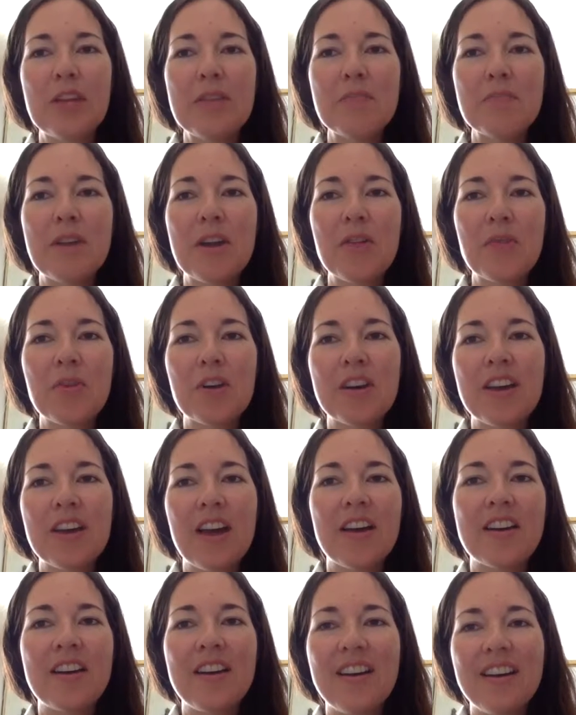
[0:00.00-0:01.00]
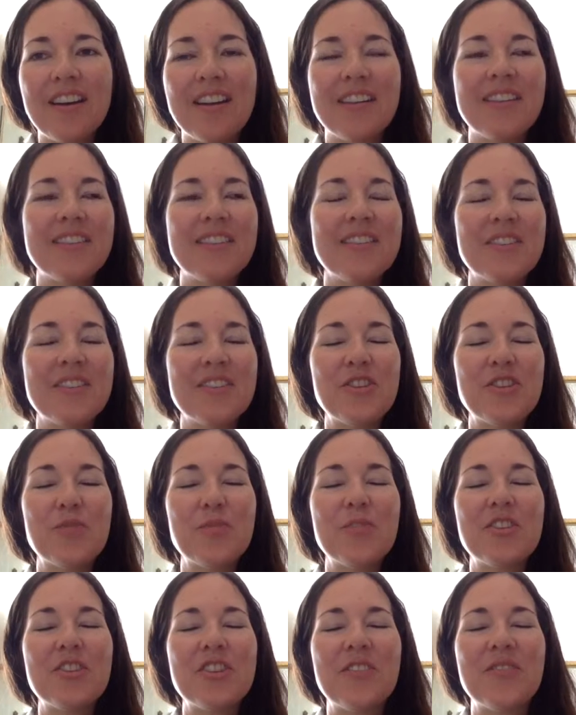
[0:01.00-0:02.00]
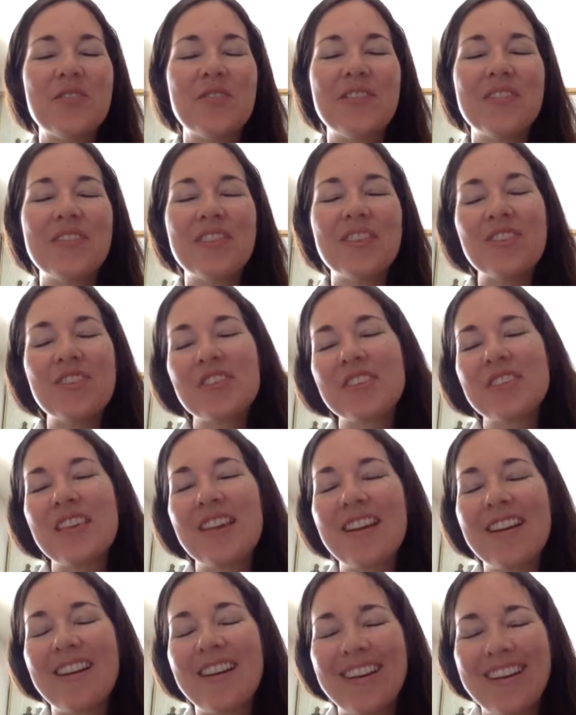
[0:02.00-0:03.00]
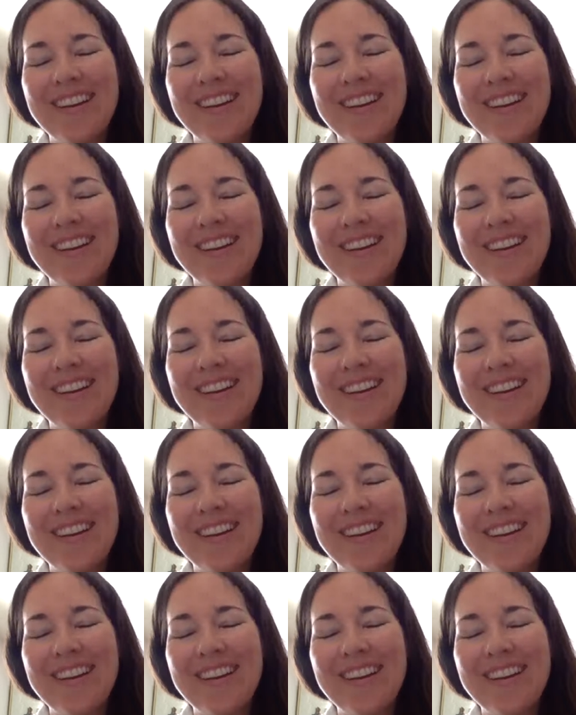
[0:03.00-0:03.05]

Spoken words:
my workout on the Super Gym. They're just there.